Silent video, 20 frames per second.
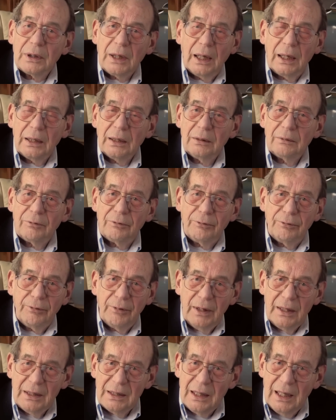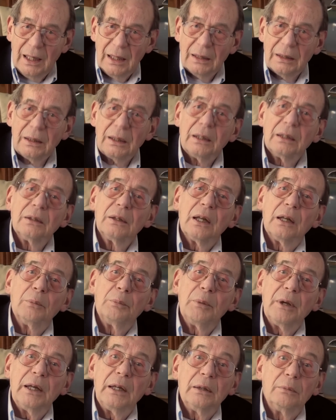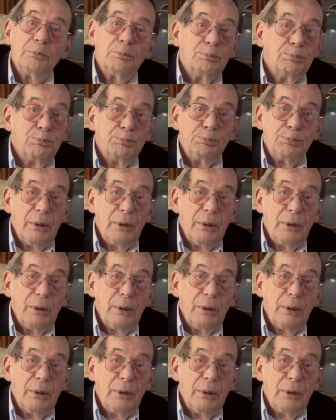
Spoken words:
that and fed that and made